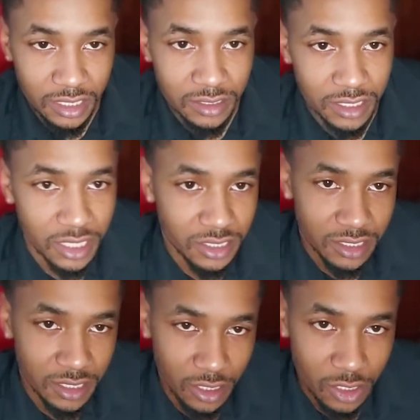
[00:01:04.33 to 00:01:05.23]
it gets the
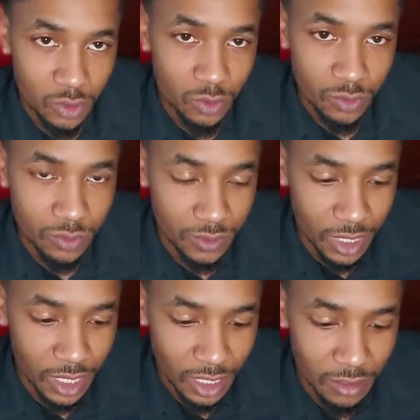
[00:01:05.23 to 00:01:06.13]
glue
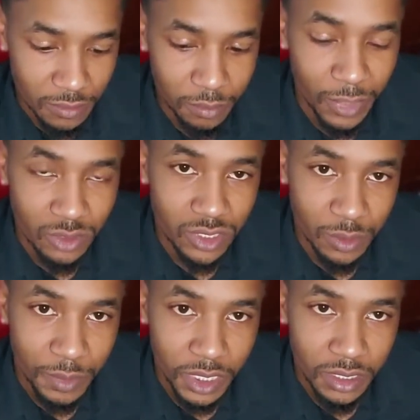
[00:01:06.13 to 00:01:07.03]
melted a
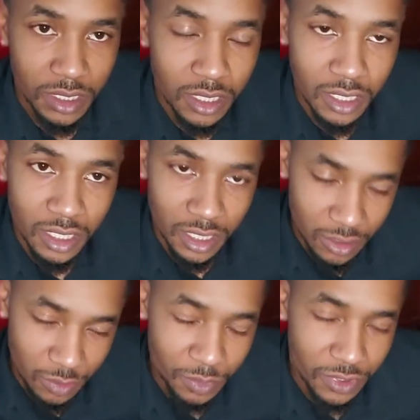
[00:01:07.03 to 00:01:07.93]
bit, and
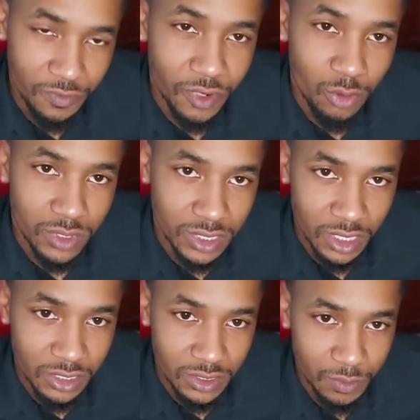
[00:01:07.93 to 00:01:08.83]
the phone
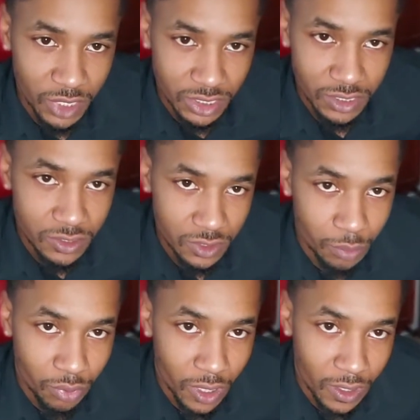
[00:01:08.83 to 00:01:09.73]
is much easier to
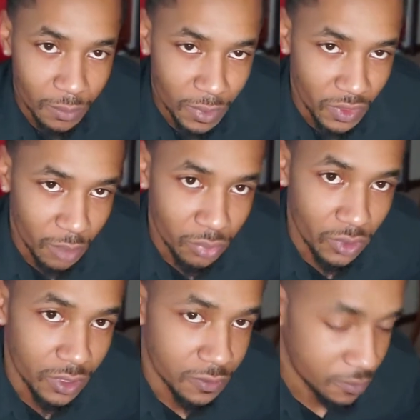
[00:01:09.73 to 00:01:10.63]
pry up at that
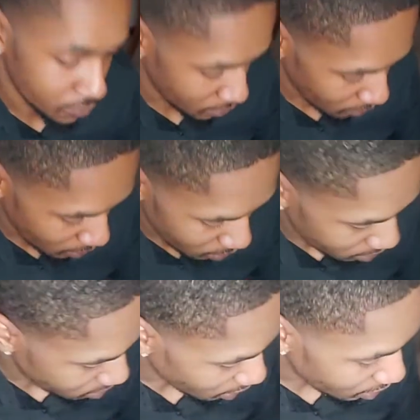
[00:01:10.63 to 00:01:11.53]
point.
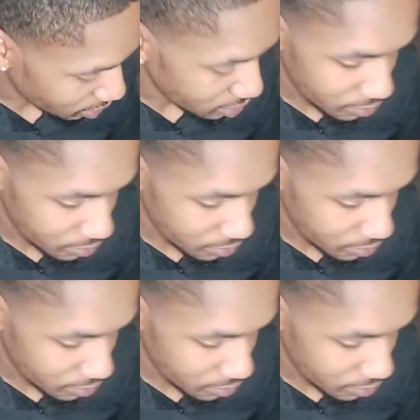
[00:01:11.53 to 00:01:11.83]
Secondly,